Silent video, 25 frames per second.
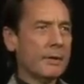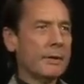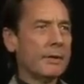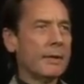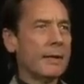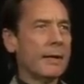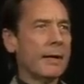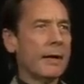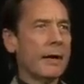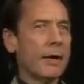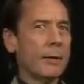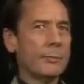
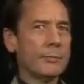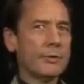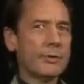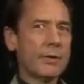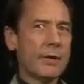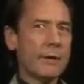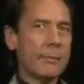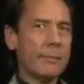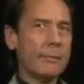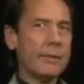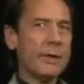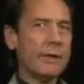that helps
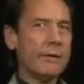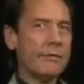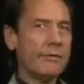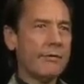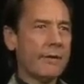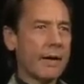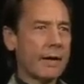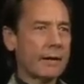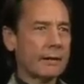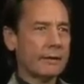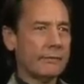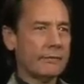them be
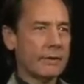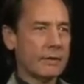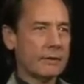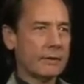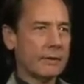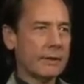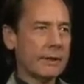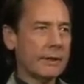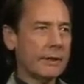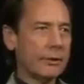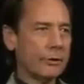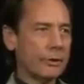effective as
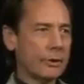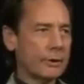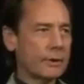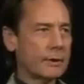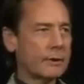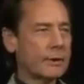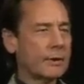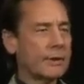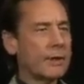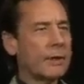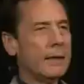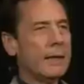
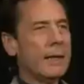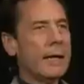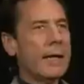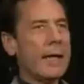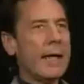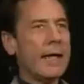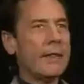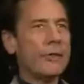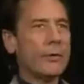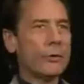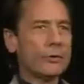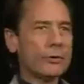leaders?
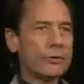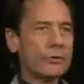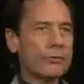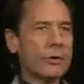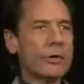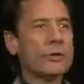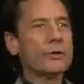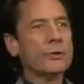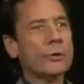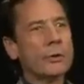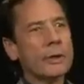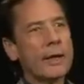And those
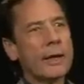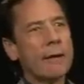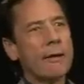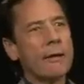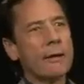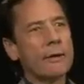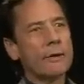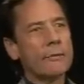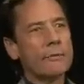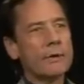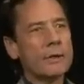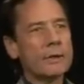structural
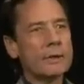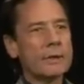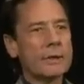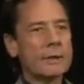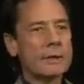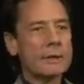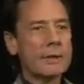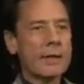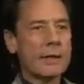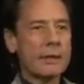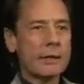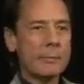
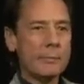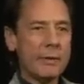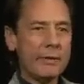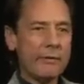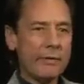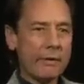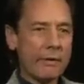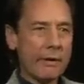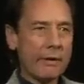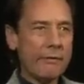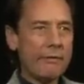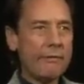characteristics tend to be
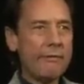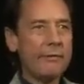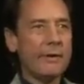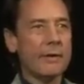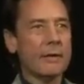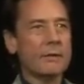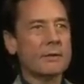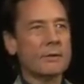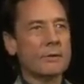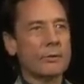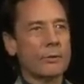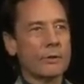very
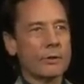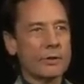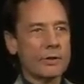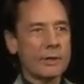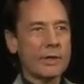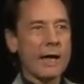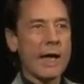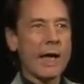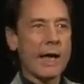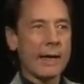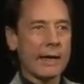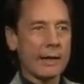fixed or
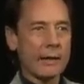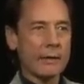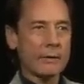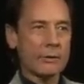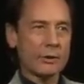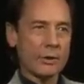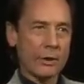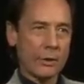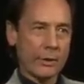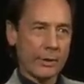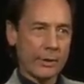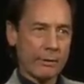static.
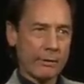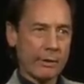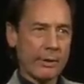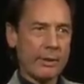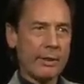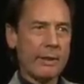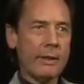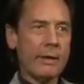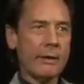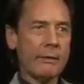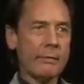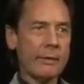So there are
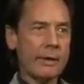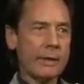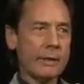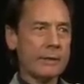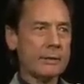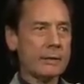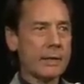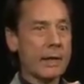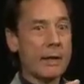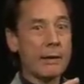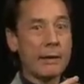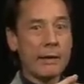
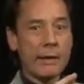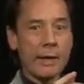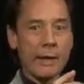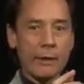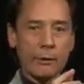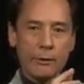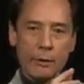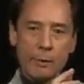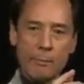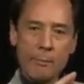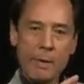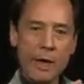theories and
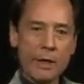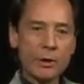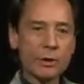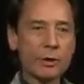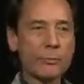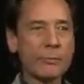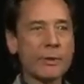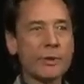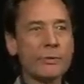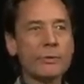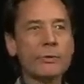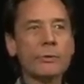there are
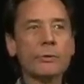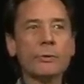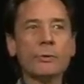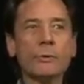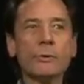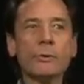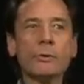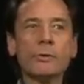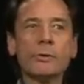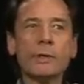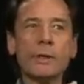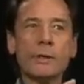measurement
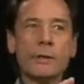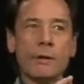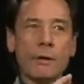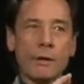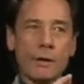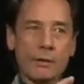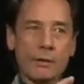tools and there are